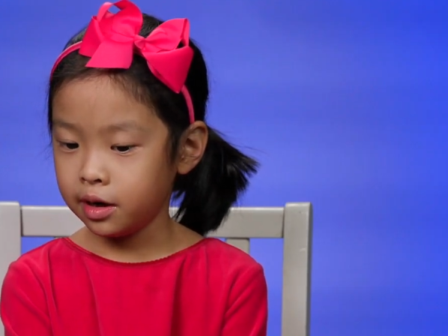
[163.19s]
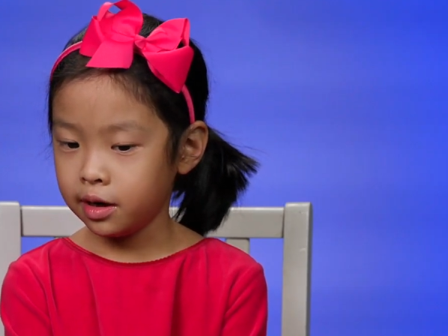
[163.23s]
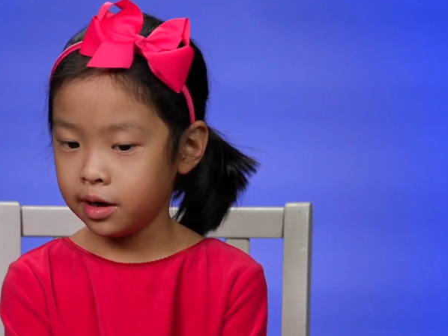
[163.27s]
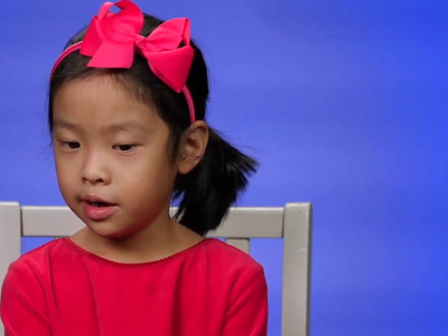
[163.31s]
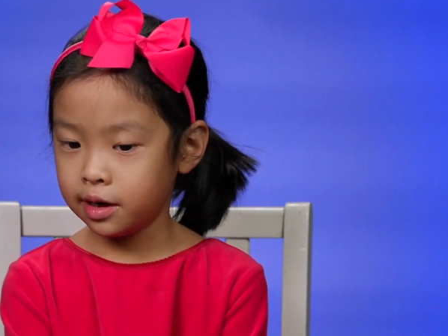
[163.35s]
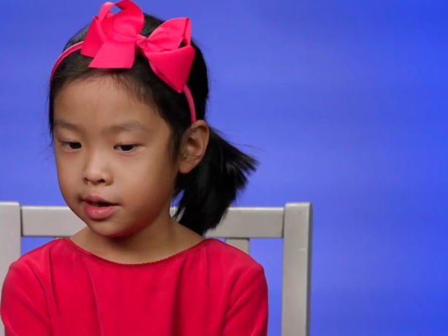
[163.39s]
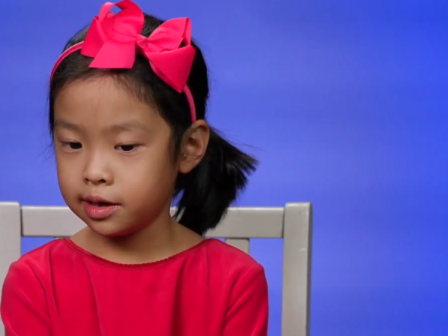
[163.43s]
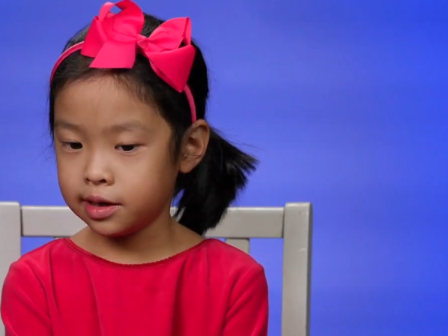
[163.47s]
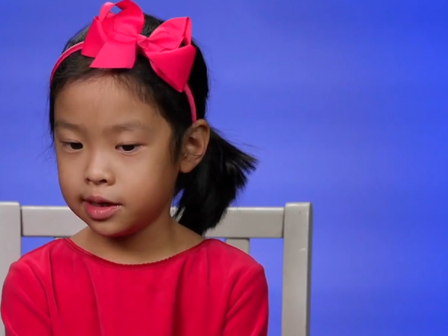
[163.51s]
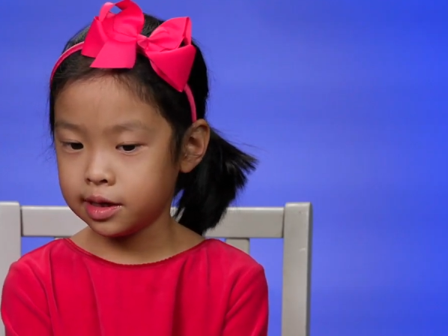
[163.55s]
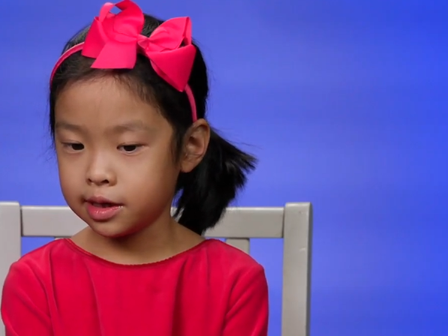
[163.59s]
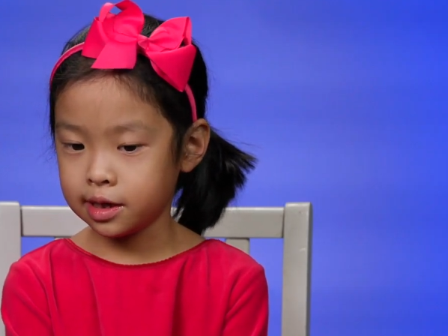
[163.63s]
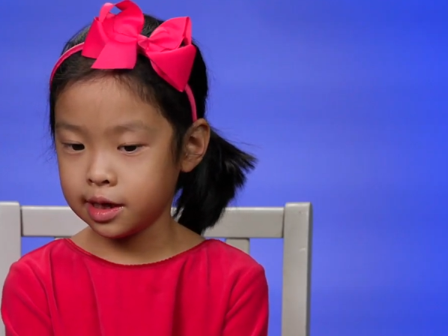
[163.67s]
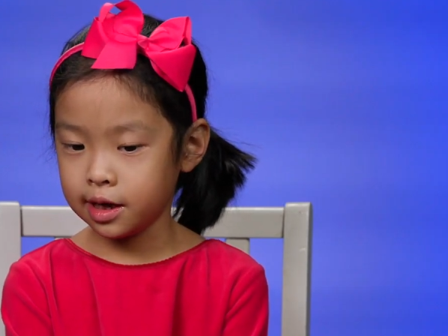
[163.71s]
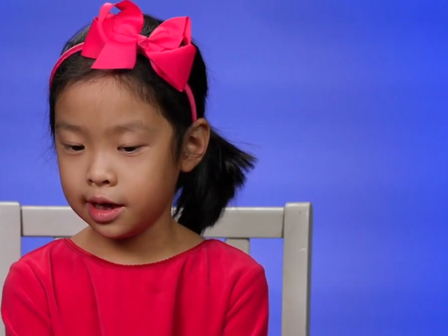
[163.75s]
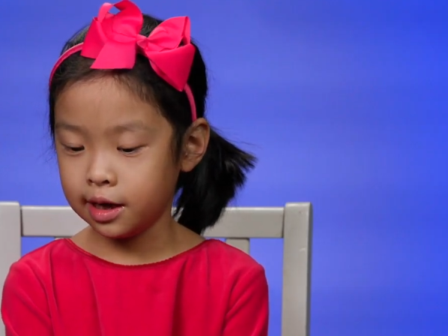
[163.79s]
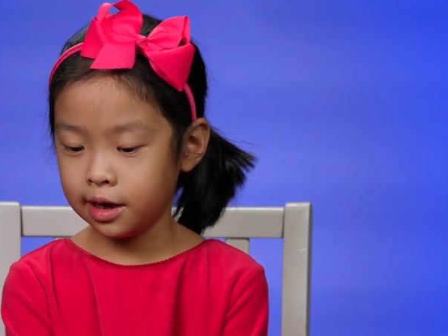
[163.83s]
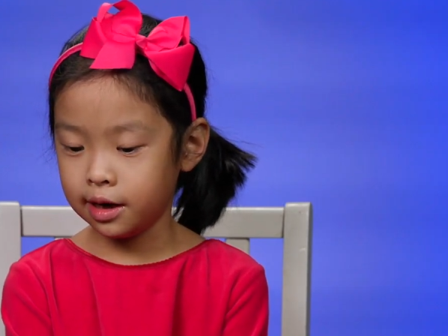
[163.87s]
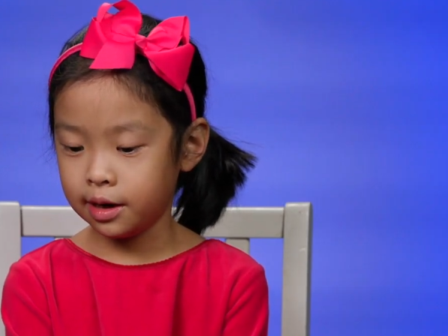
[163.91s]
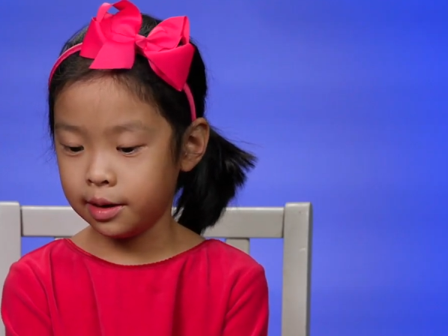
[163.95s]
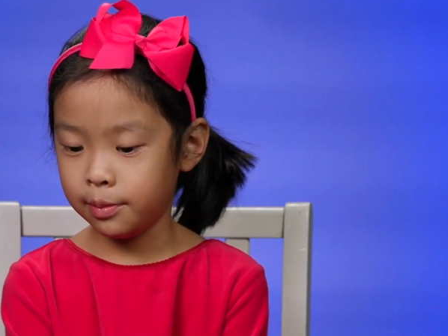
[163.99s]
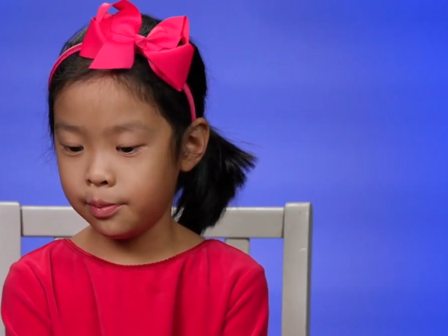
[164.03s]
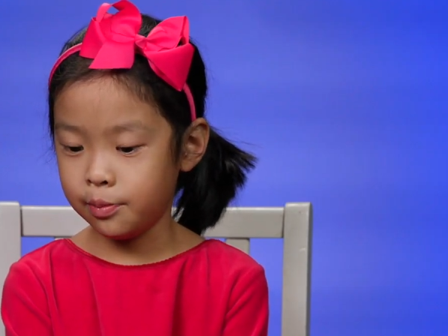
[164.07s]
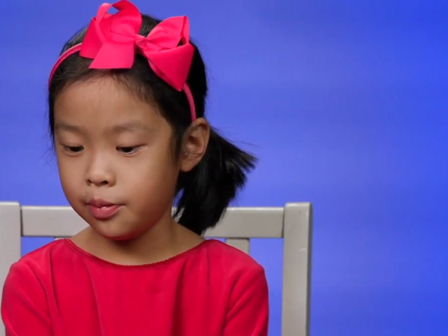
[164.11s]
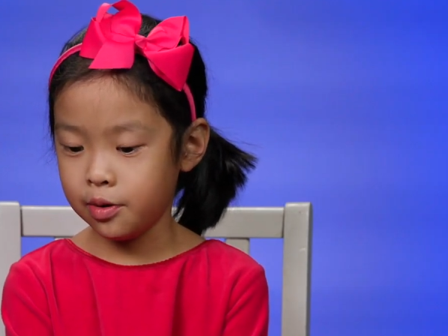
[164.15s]
and skate
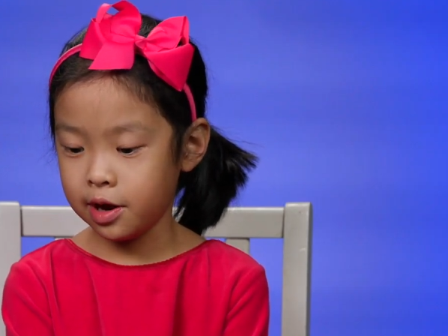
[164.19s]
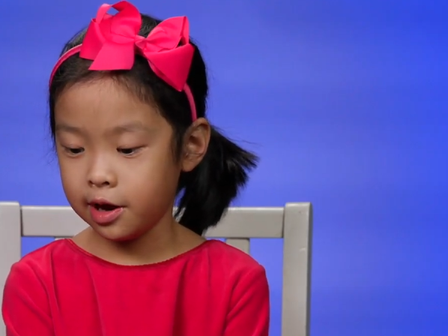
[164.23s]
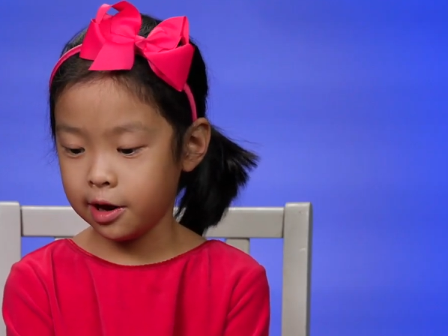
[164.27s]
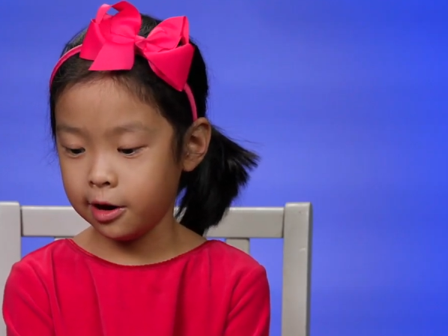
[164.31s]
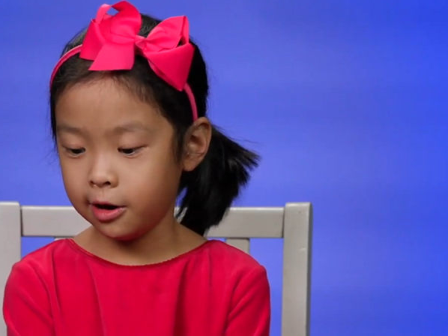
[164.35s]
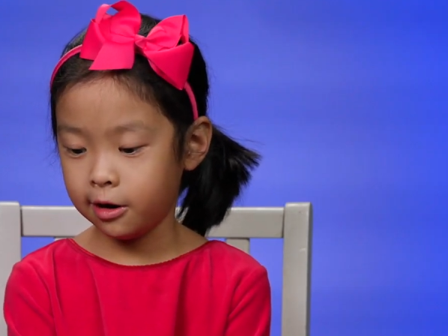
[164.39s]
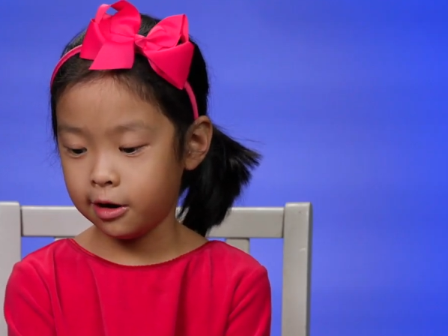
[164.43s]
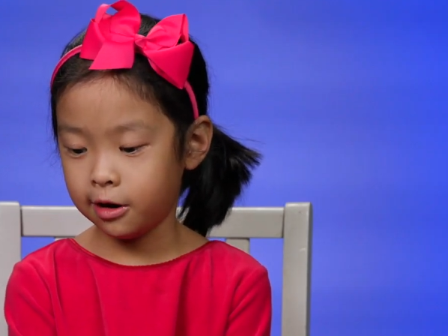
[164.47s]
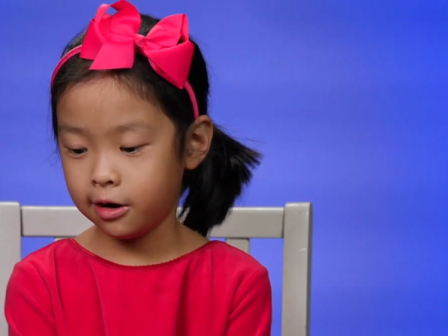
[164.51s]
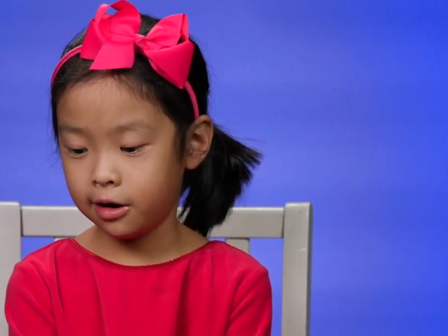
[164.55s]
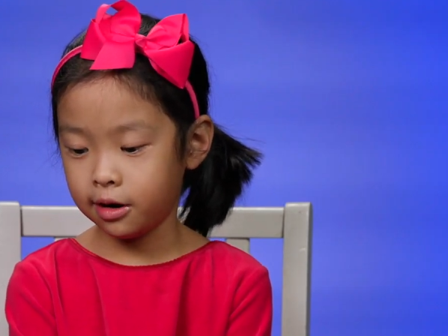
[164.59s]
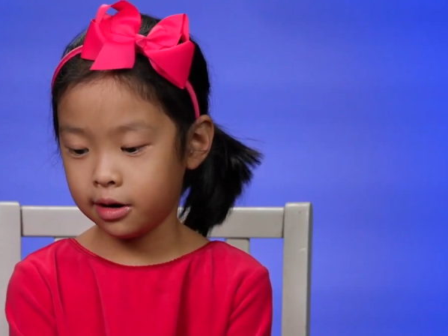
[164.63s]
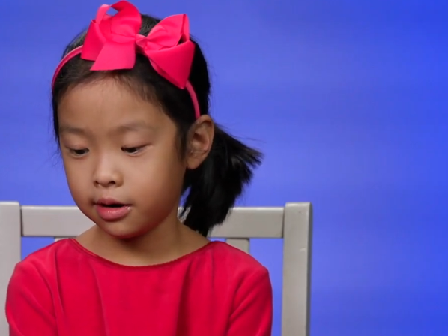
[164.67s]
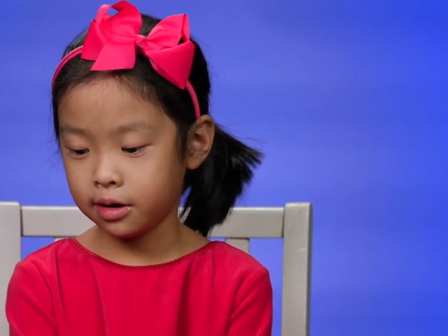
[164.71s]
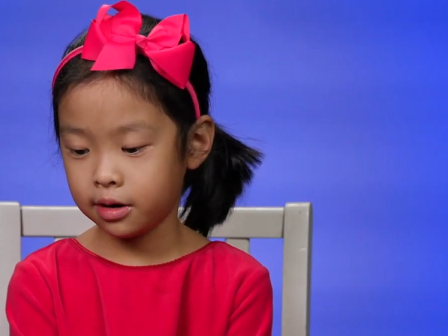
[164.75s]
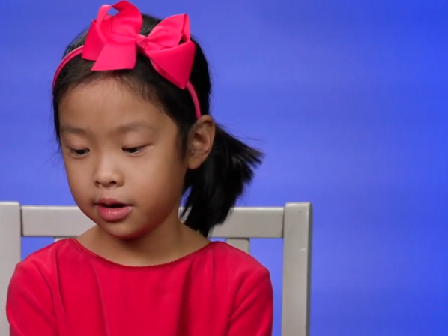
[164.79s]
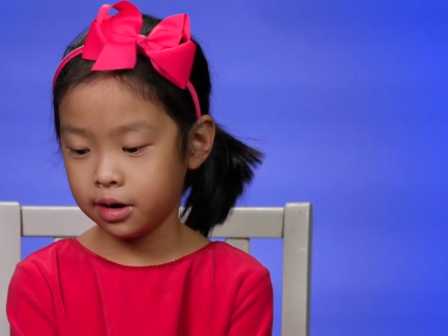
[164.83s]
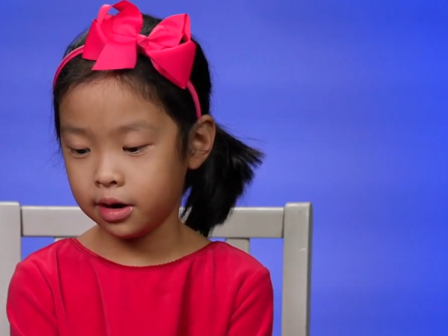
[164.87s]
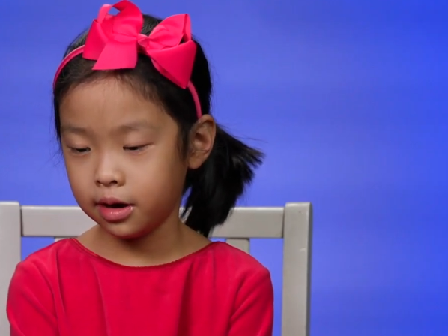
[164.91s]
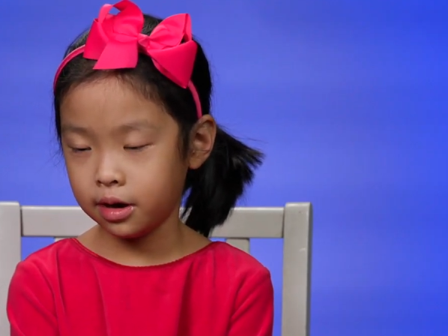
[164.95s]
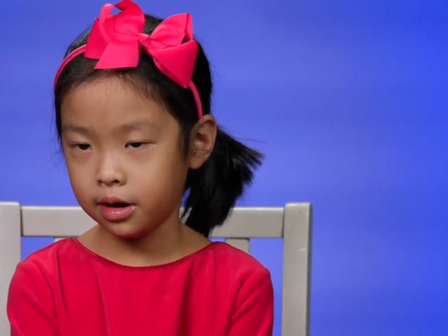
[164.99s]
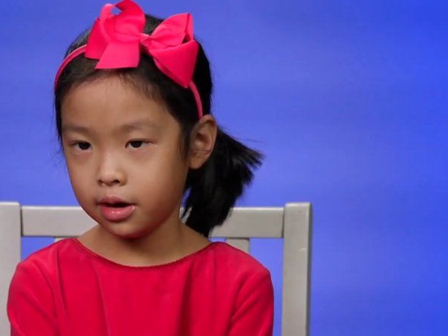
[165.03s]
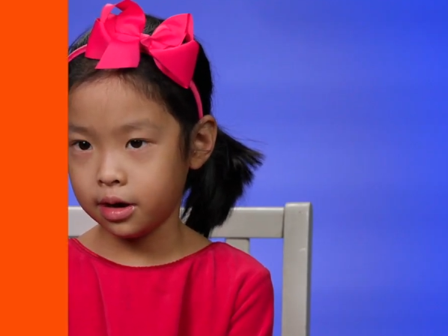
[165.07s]
and play hockey.